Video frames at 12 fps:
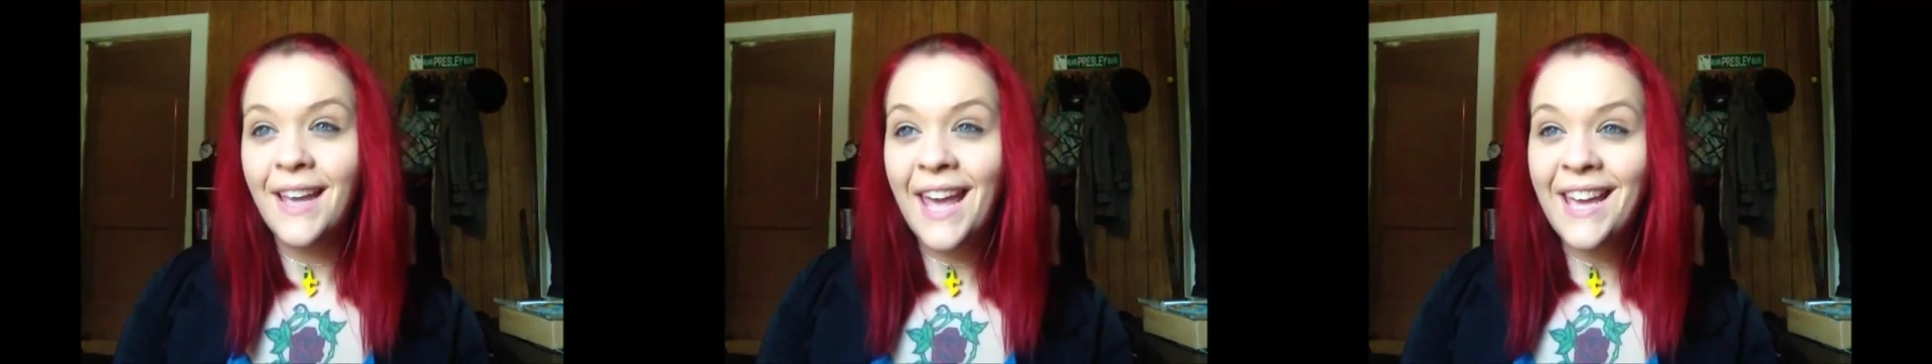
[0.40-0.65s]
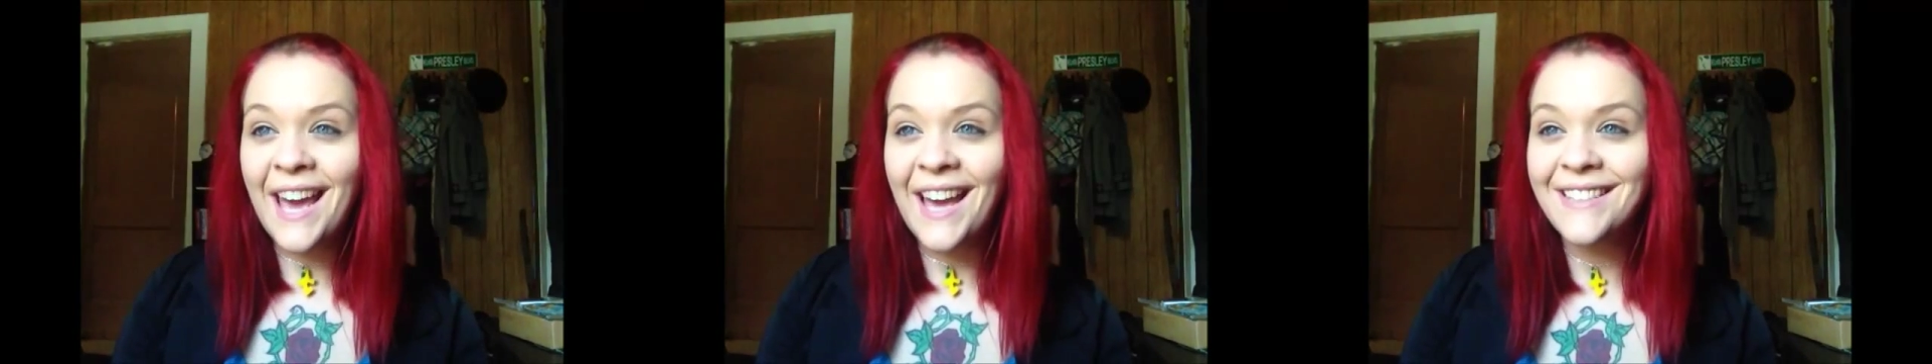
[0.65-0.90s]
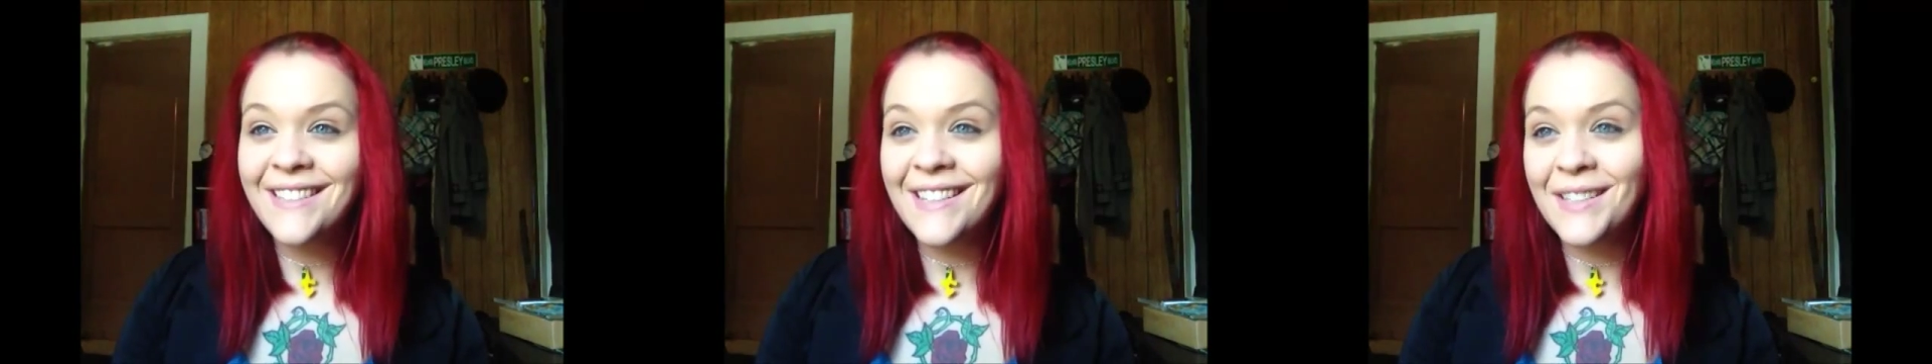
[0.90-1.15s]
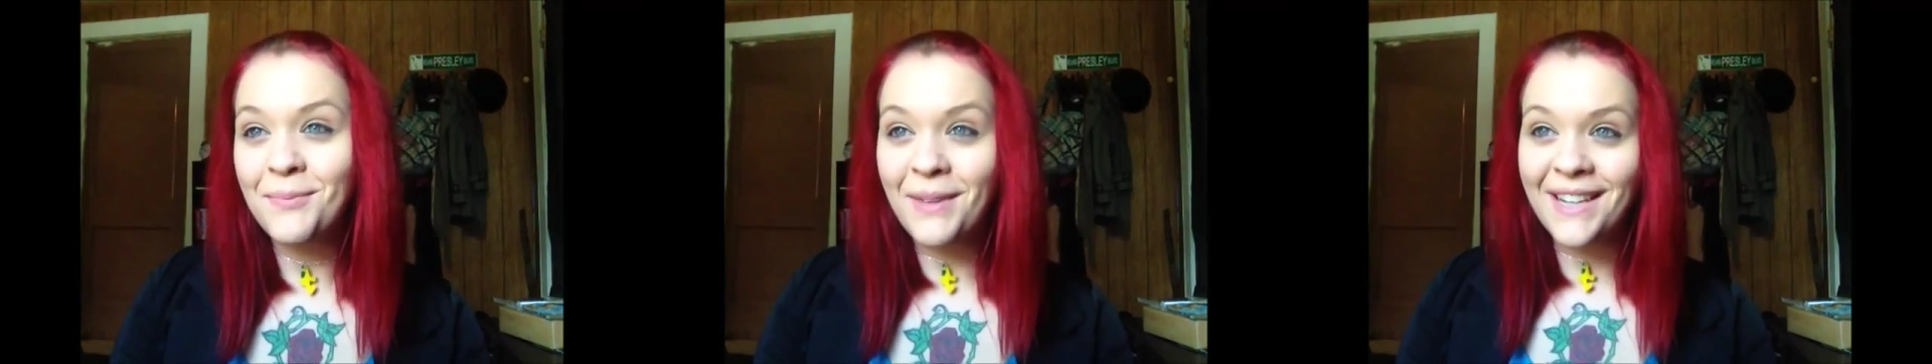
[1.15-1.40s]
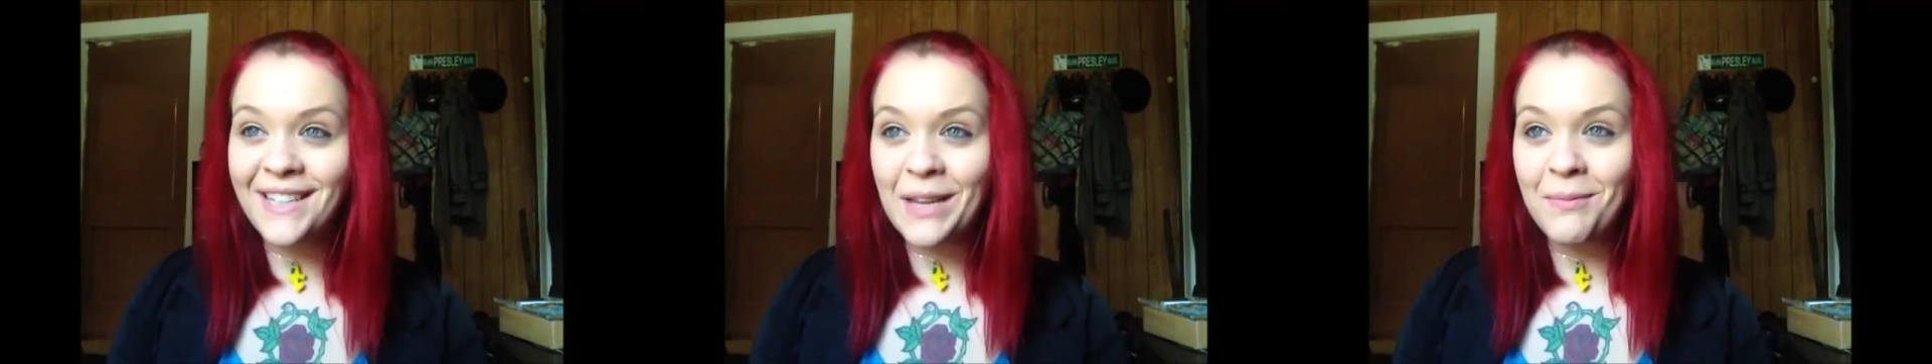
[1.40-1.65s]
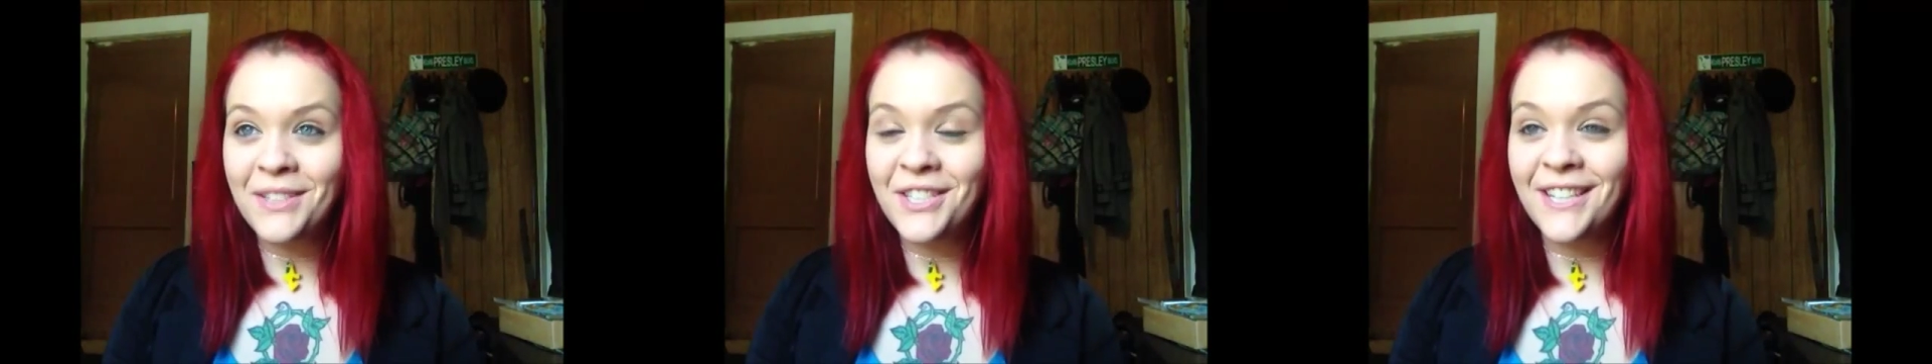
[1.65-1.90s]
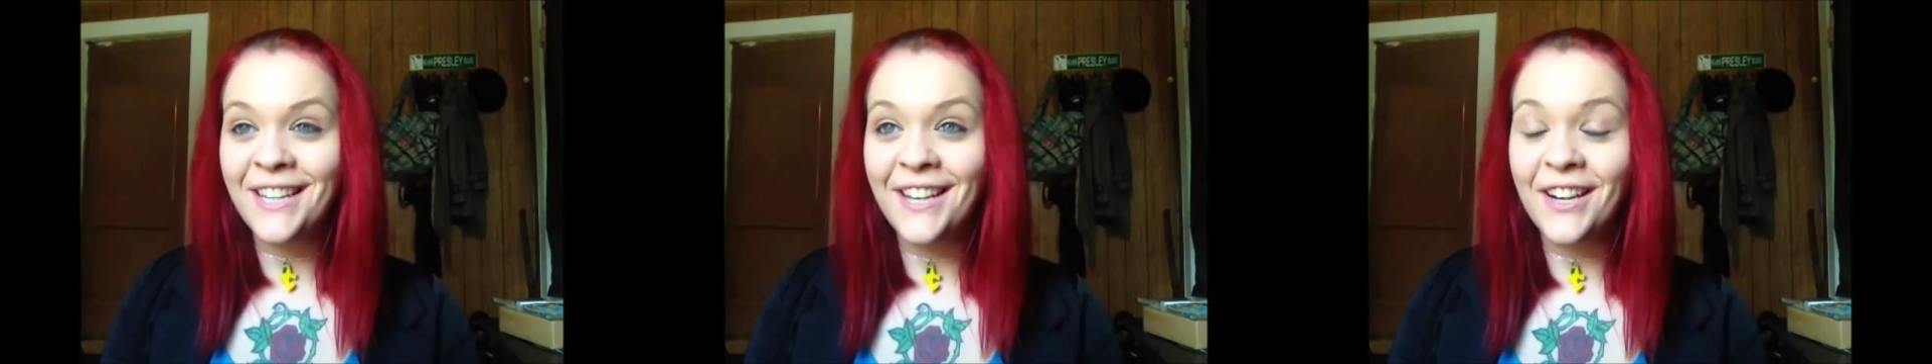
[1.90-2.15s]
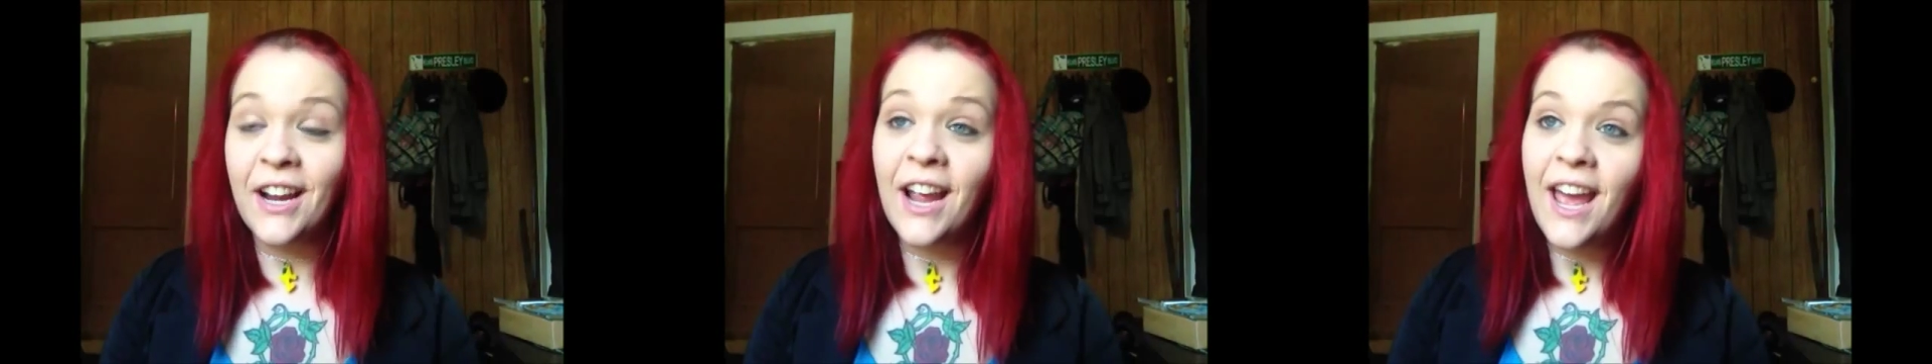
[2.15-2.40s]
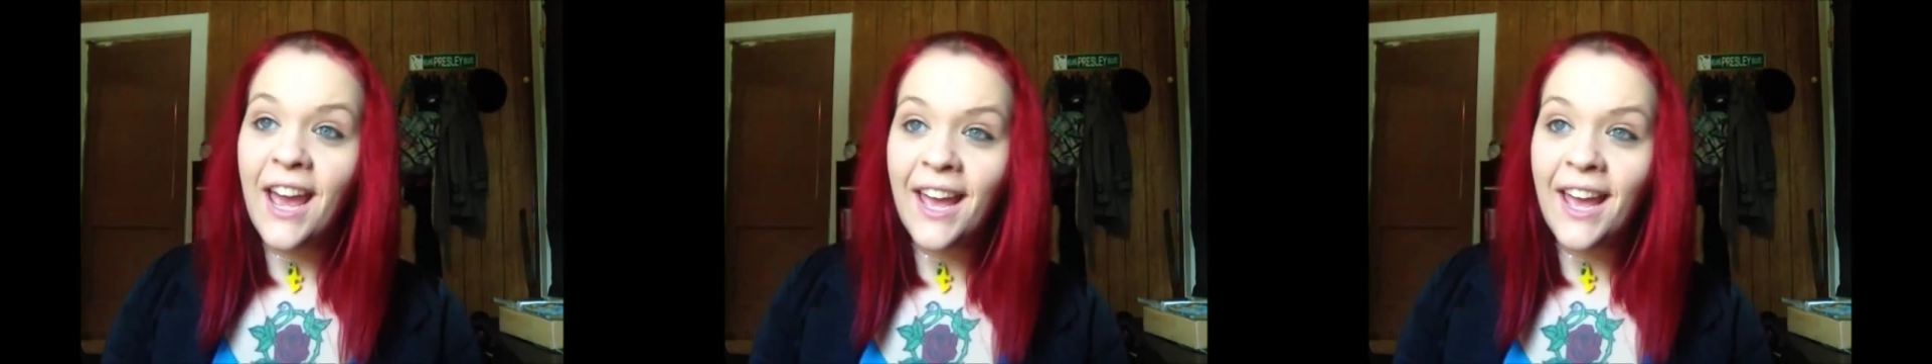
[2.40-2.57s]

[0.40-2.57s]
Hey guys, it's Blind Gamer Chick here,